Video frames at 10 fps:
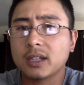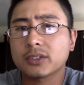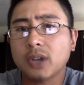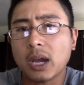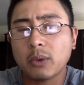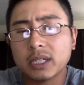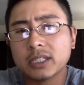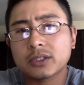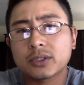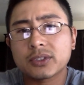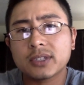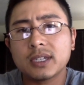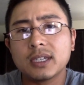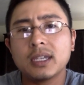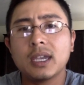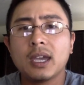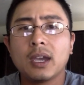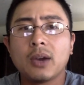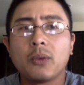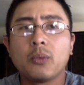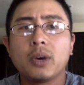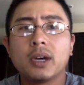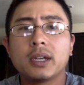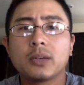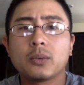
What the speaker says: So I wanted to see what